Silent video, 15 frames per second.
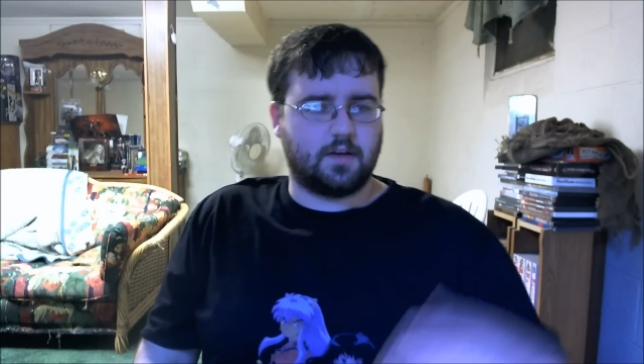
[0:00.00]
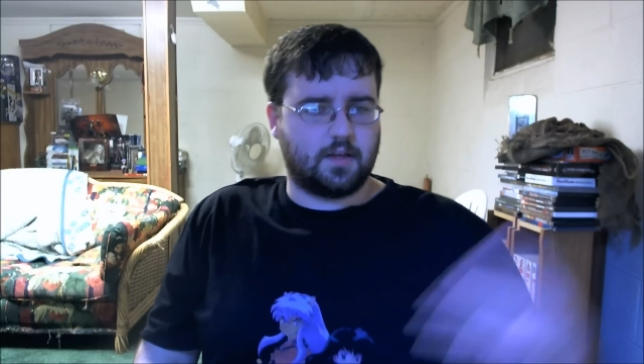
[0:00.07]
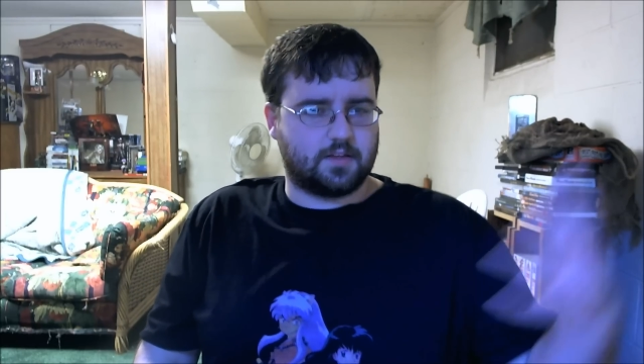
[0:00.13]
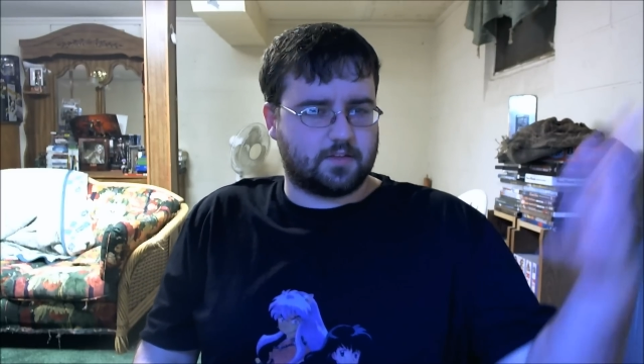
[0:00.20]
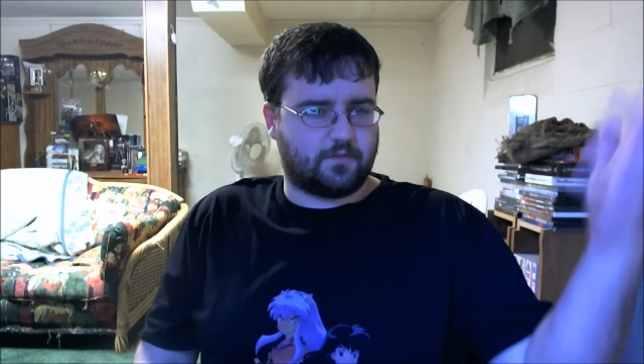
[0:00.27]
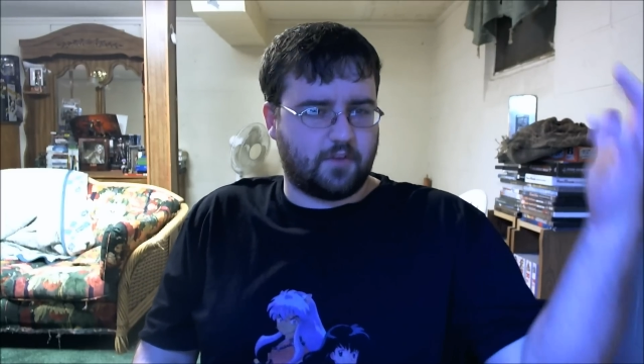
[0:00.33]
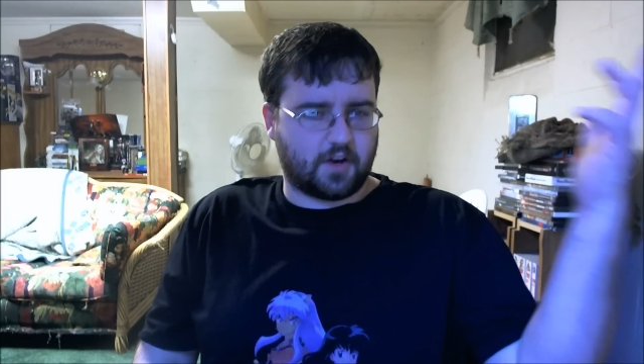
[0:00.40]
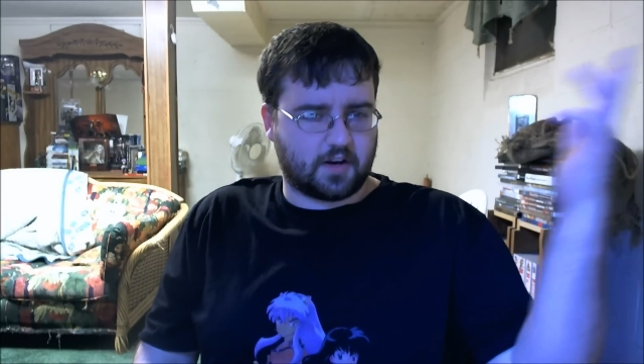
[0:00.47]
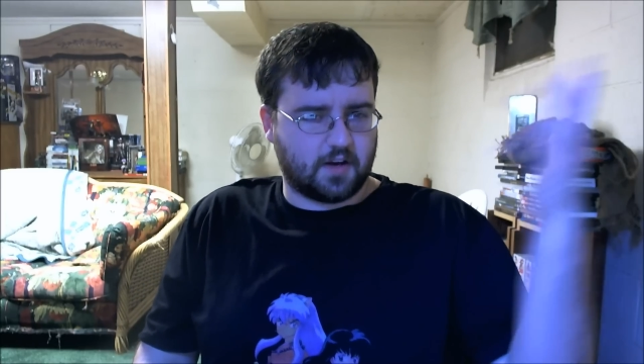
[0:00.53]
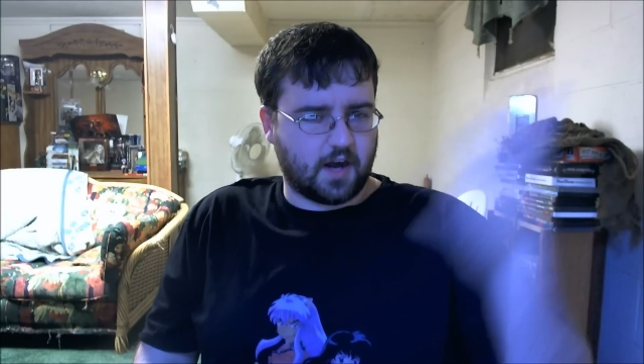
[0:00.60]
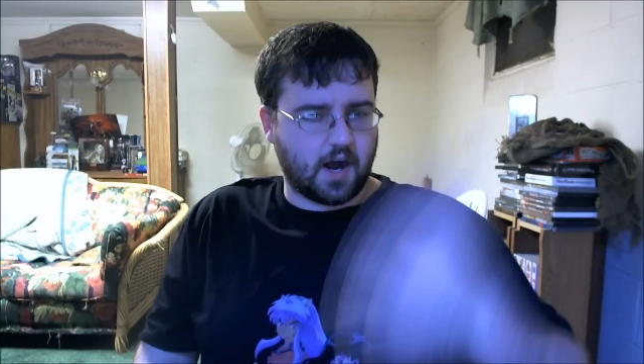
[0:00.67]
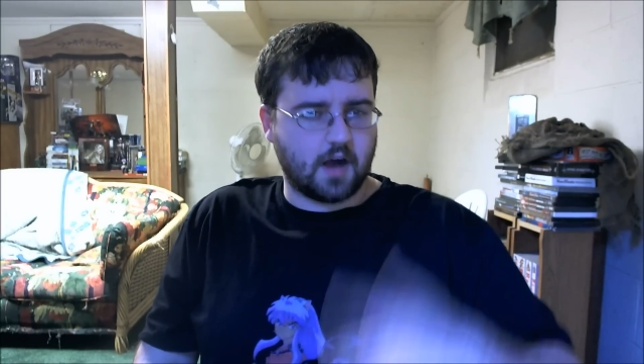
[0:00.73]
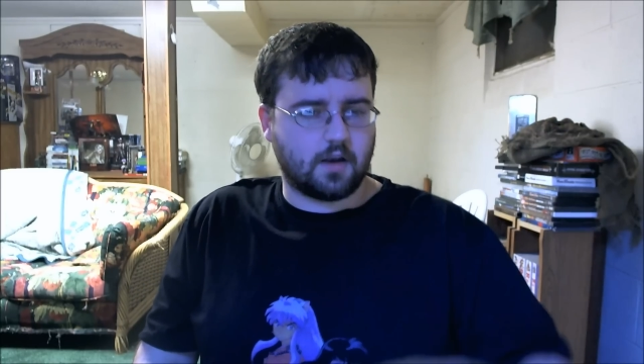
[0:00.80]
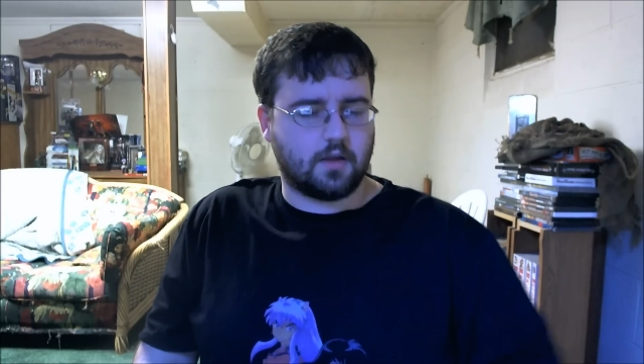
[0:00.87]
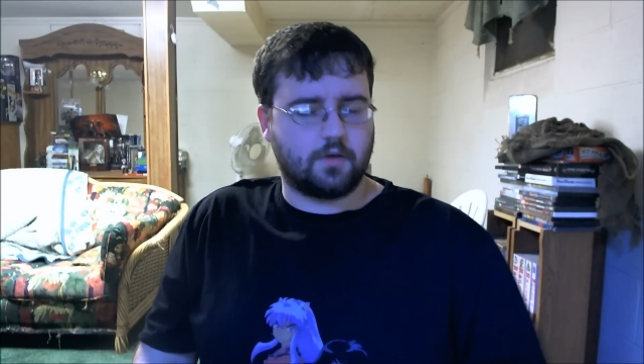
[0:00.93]
it's a fucking
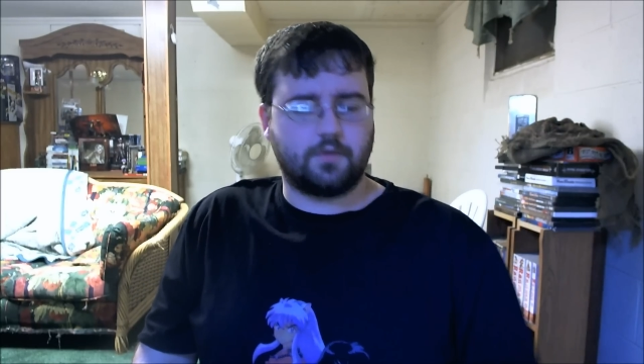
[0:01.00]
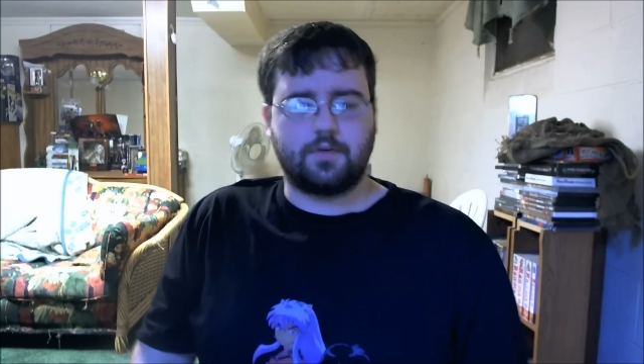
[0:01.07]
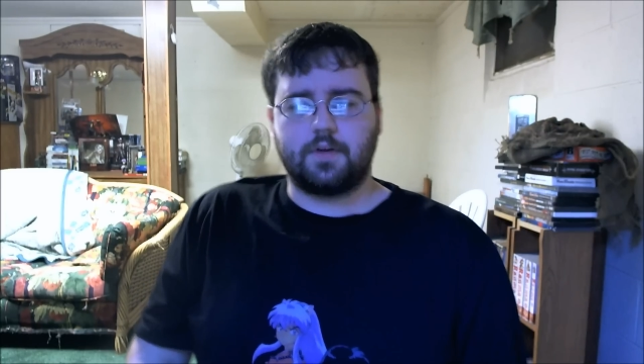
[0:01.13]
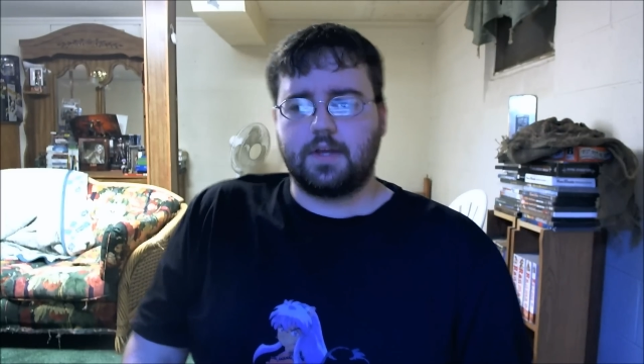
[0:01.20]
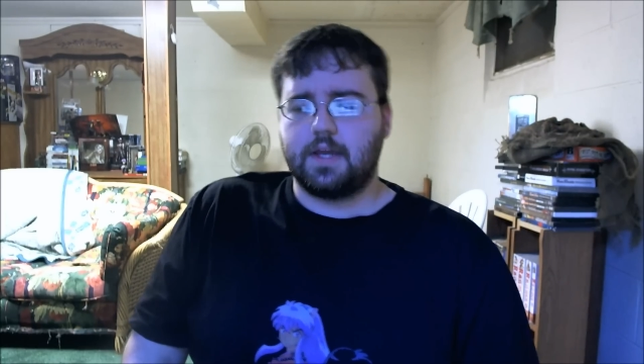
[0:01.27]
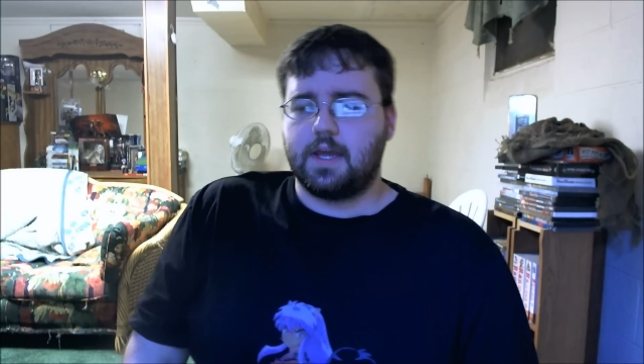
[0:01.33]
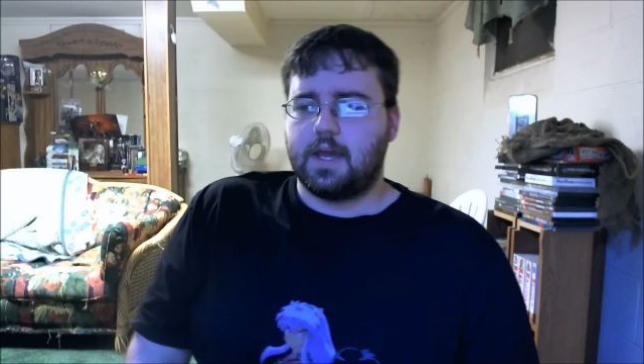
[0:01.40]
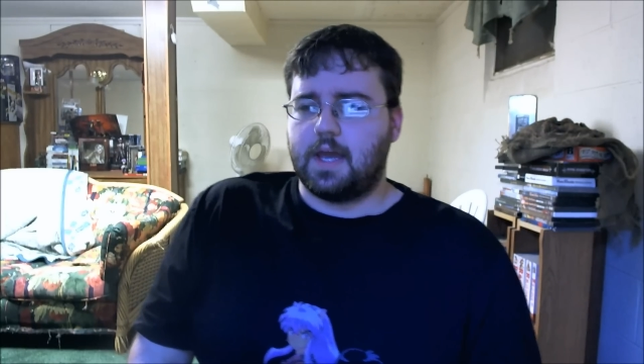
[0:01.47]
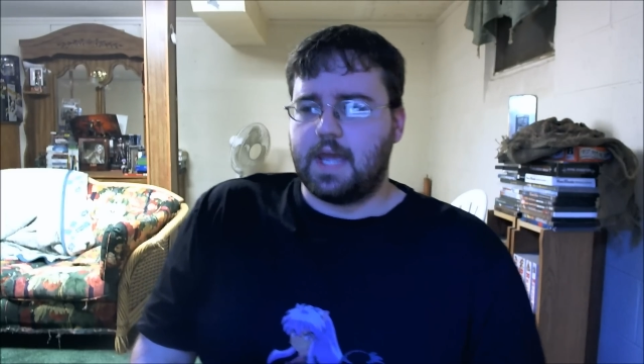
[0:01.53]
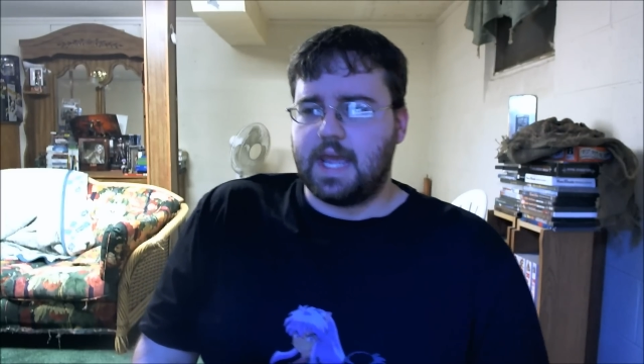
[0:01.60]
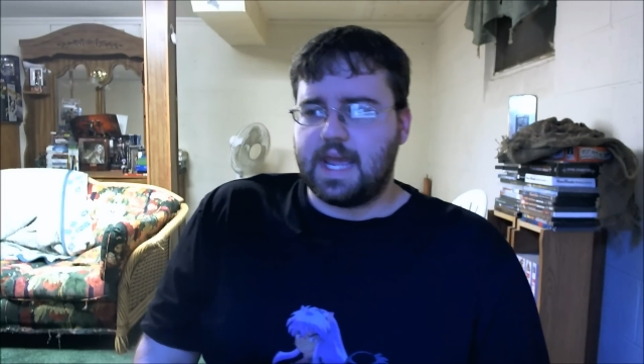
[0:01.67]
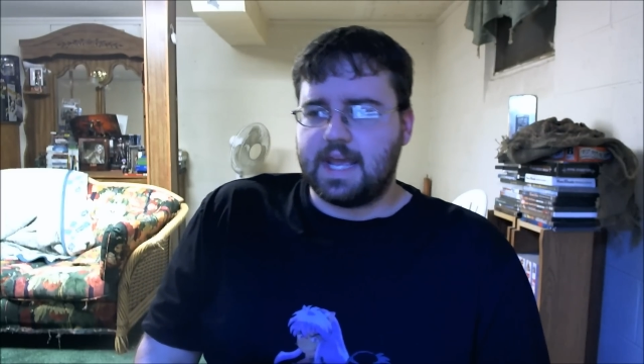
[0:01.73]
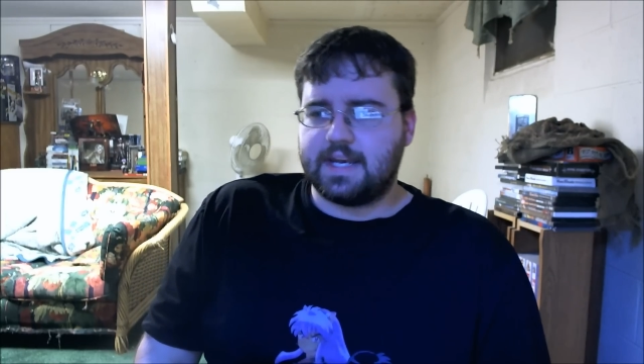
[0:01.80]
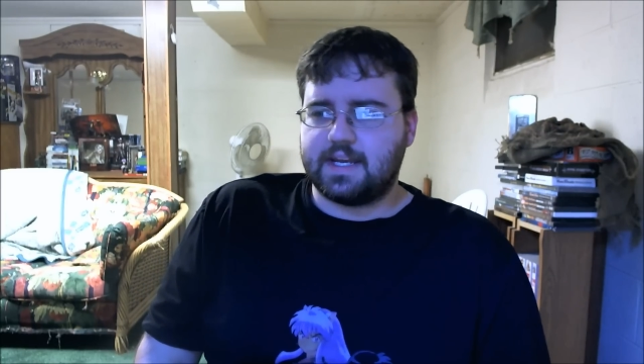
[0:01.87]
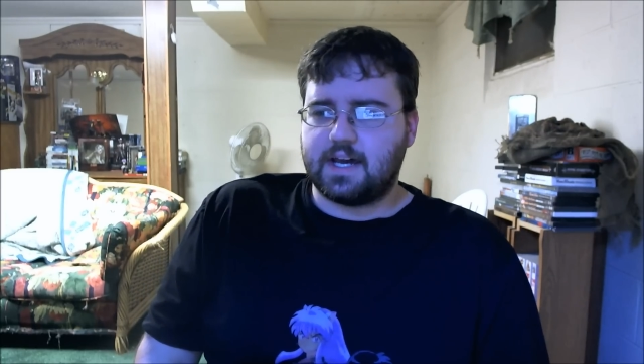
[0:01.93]
hollow.
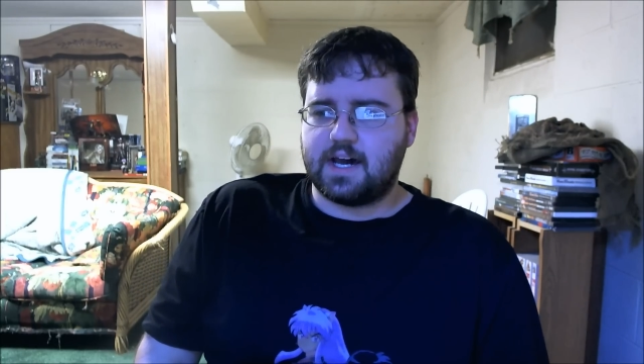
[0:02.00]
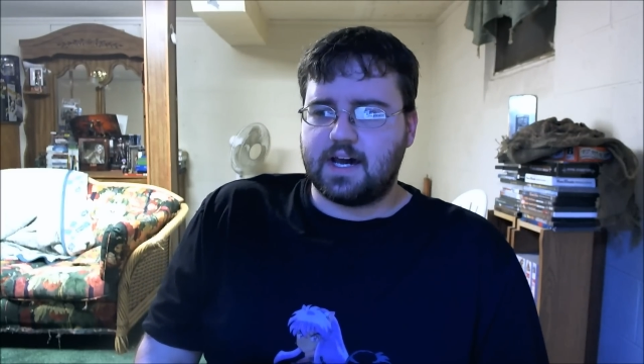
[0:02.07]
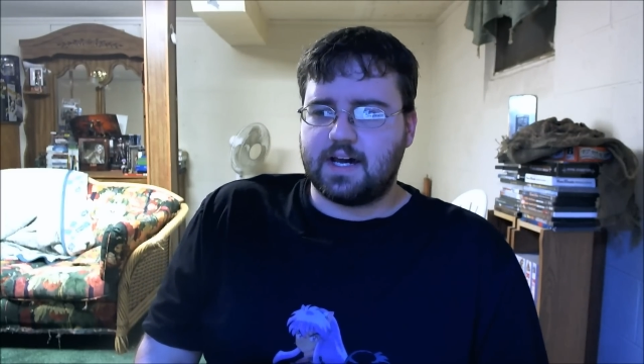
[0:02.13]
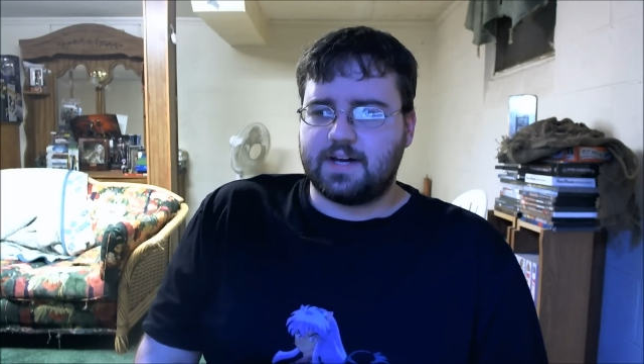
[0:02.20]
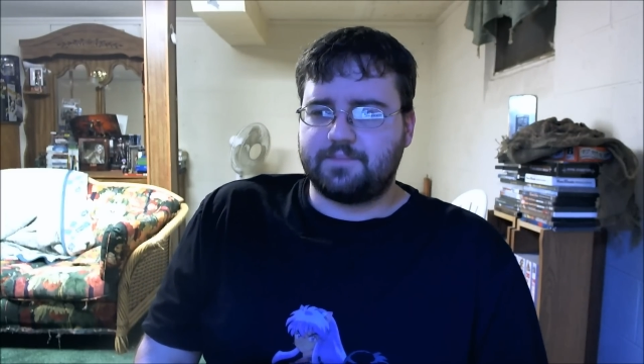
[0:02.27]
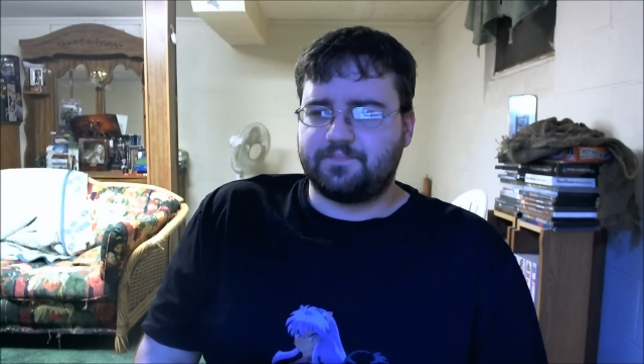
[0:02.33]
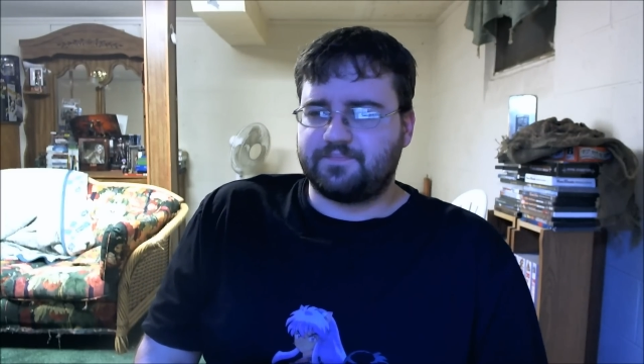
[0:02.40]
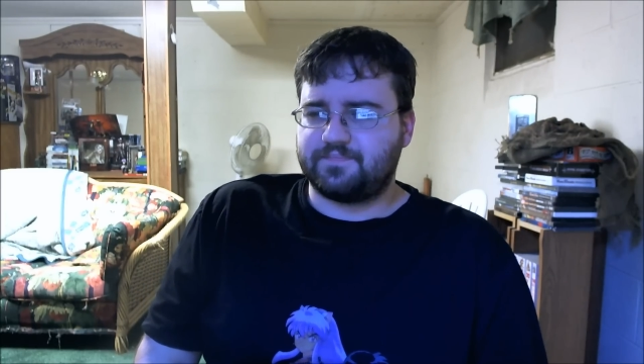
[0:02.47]
And okay,